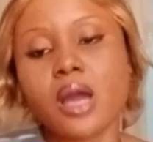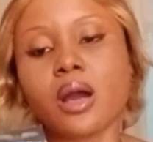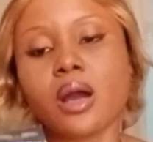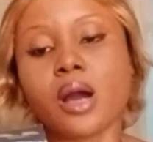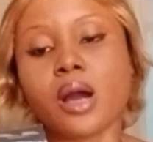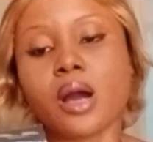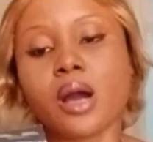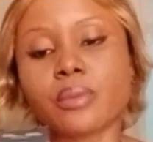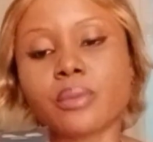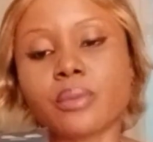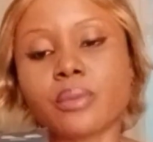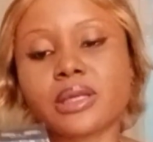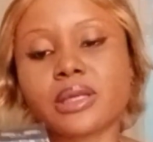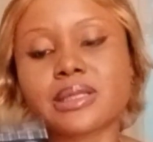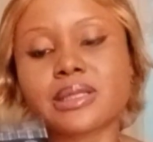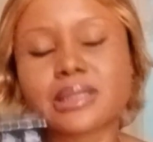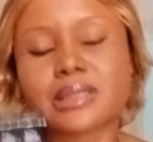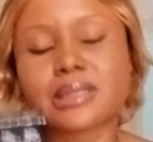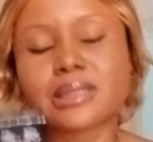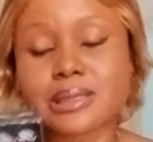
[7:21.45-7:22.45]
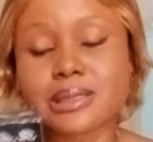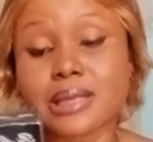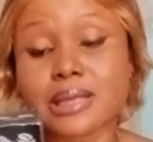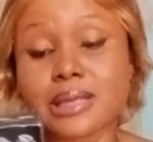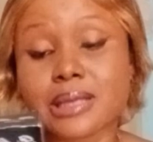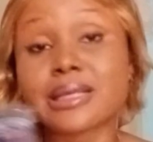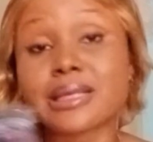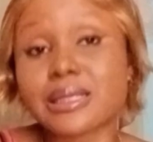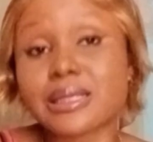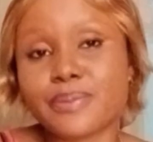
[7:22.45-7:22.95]

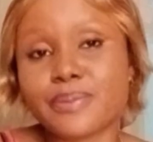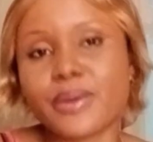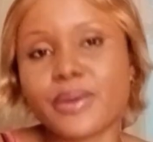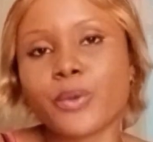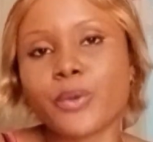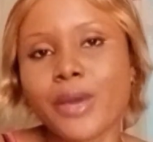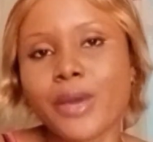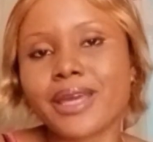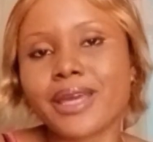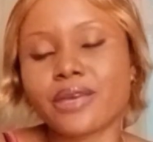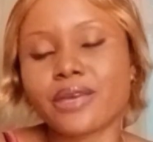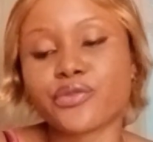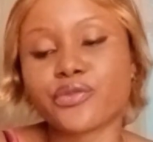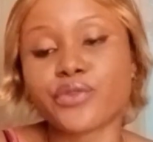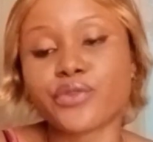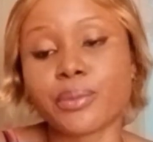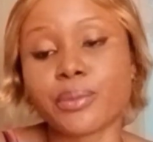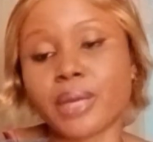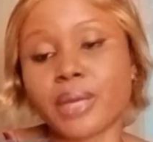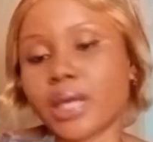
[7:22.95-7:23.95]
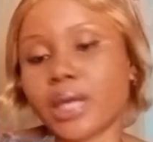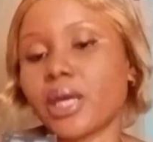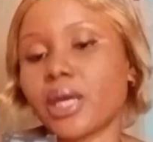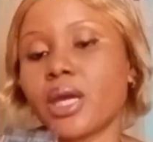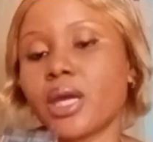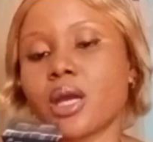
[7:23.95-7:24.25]
It has been working for me.